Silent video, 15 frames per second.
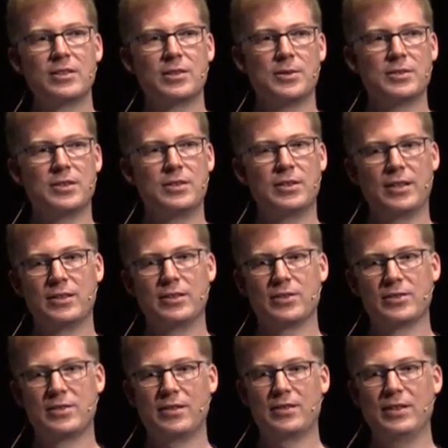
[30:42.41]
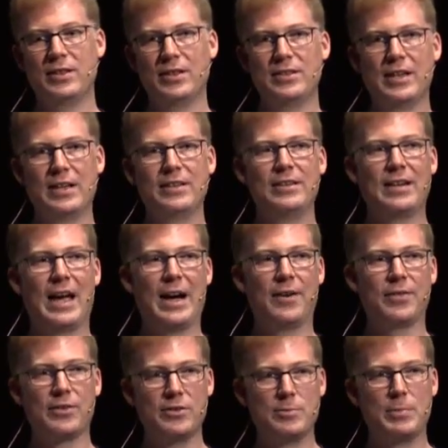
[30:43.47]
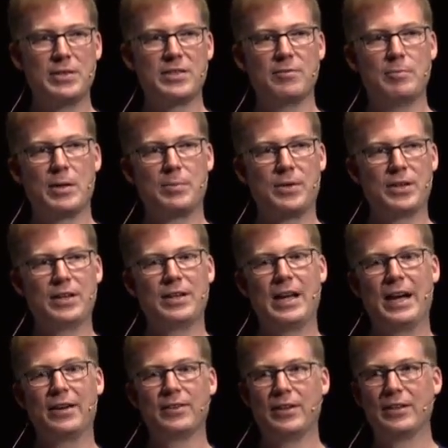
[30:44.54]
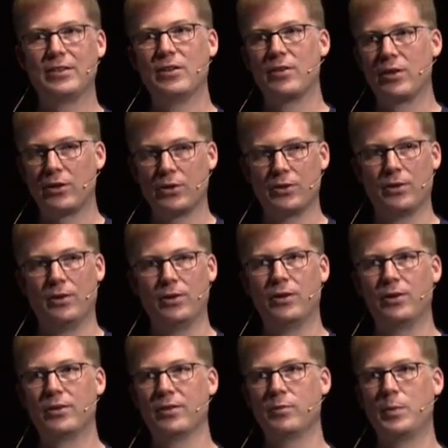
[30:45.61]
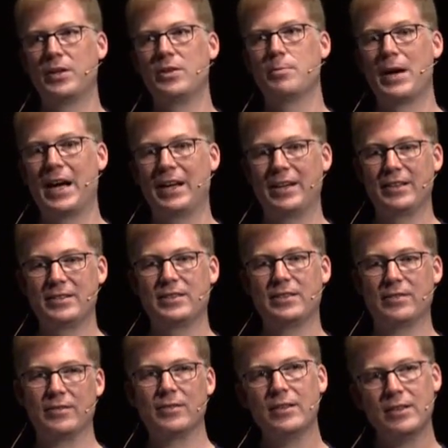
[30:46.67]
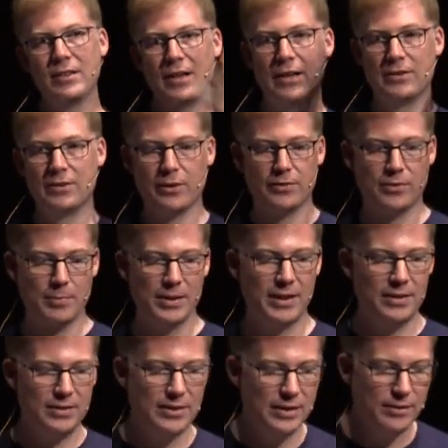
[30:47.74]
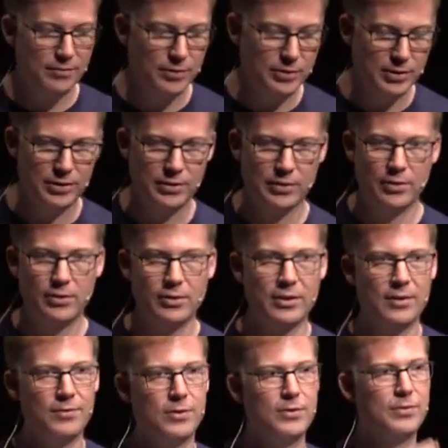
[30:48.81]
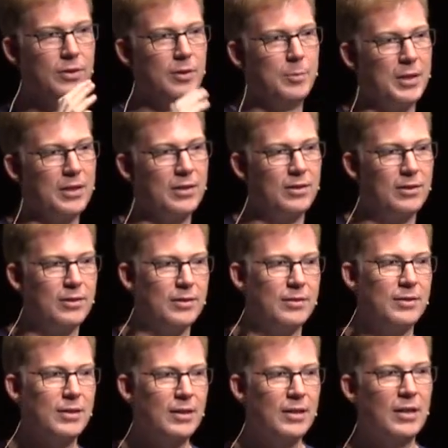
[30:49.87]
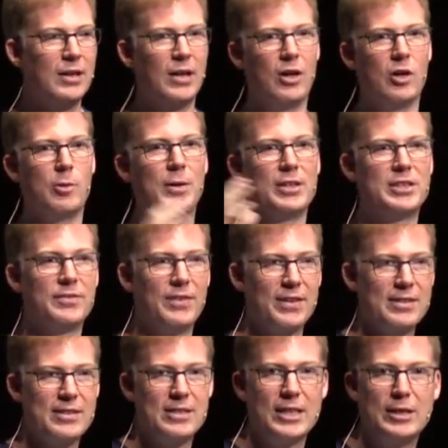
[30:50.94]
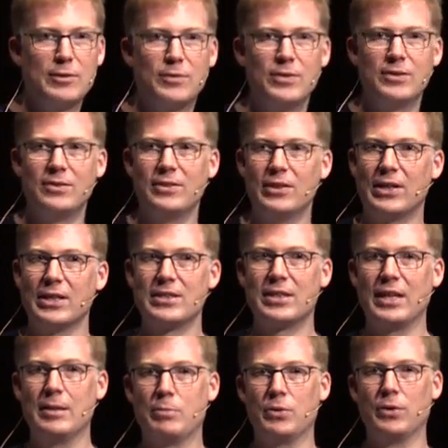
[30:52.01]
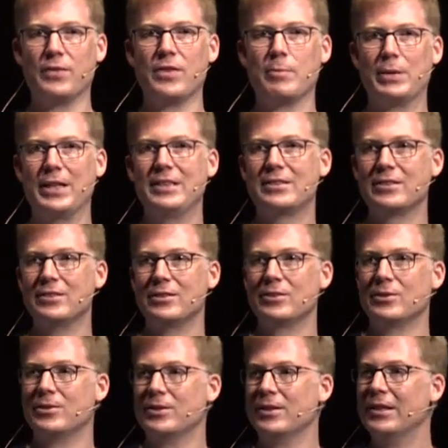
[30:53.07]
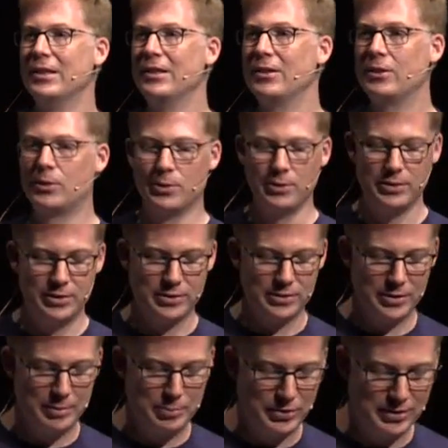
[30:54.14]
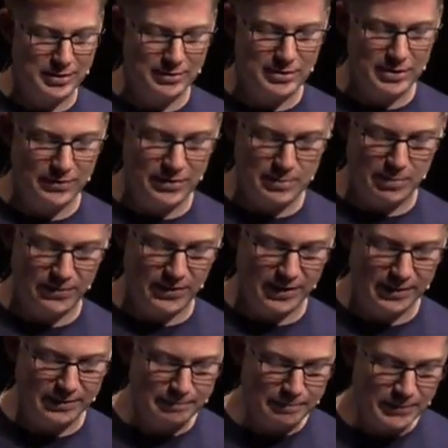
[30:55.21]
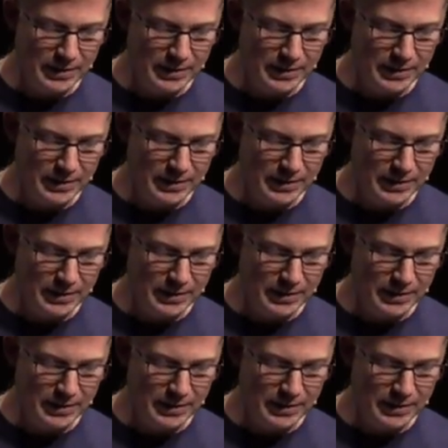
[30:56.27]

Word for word: So as a diagnostic thing, you can get out those bits of memory and out, like, you know, the kernel log of where you panicked, and go from there, and you get a full kernel log and a full firmware log and a whole bunch of other stuff, and you get to keep all of the pieces or call your appointed service provider.